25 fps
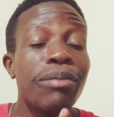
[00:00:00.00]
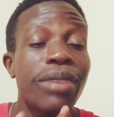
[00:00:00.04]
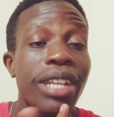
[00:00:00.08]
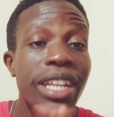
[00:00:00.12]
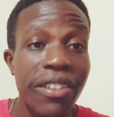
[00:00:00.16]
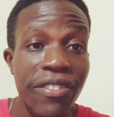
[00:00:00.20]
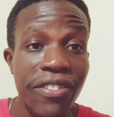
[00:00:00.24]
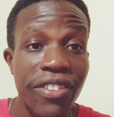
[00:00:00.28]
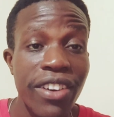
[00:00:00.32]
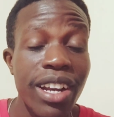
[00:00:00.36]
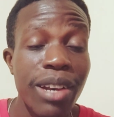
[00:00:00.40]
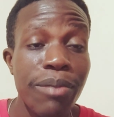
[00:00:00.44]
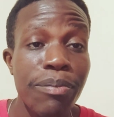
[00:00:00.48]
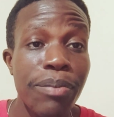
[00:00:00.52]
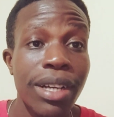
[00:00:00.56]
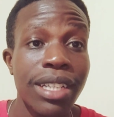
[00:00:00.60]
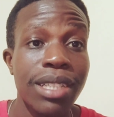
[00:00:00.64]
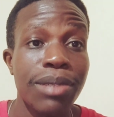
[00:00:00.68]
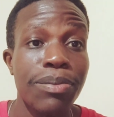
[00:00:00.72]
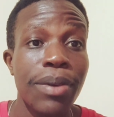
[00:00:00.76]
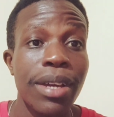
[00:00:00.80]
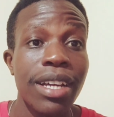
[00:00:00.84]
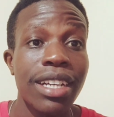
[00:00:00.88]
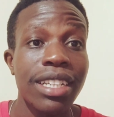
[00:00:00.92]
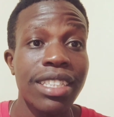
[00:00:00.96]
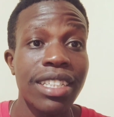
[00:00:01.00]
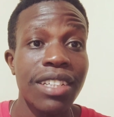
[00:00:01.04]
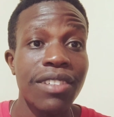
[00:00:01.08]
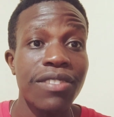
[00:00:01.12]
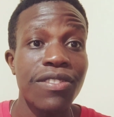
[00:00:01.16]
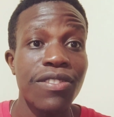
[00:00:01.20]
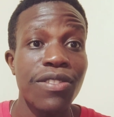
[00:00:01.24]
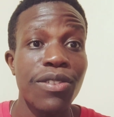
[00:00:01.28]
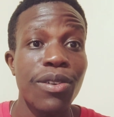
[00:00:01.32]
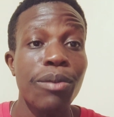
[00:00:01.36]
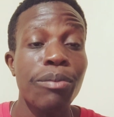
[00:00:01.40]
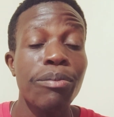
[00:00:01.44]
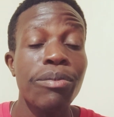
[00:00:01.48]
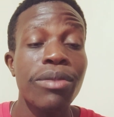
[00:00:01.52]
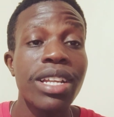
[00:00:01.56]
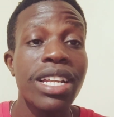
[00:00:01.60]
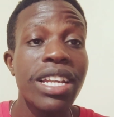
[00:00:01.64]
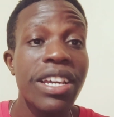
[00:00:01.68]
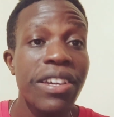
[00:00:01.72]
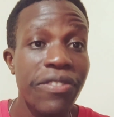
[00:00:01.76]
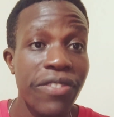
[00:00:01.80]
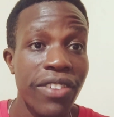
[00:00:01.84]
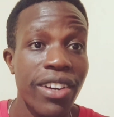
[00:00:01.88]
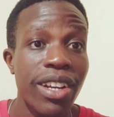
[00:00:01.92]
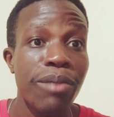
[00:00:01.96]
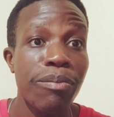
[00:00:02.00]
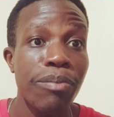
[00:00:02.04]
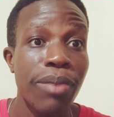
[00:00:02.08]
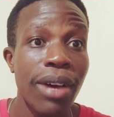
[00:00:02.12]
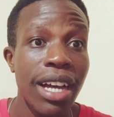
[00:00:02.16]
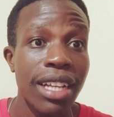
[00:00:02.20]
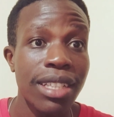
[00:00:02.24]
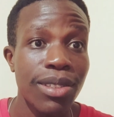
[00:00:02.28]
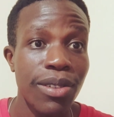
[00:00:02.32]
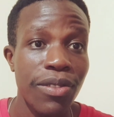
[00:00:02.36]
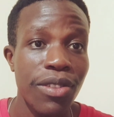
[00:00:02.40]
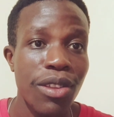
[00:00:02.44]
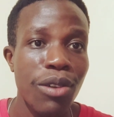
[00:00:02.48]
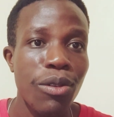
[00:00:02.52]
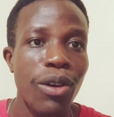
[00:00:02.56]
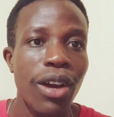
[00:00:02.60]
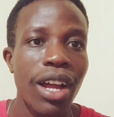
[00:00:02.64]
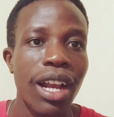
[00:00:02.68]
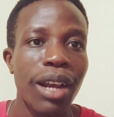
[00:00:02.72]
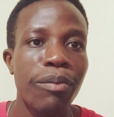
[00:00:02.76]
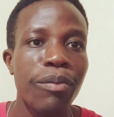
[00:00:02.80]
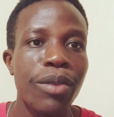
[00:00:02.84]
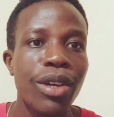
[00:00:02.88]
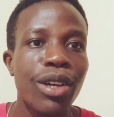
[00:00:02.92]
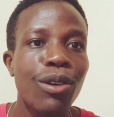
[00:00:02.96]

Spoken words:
different perspectives from different parts of the world.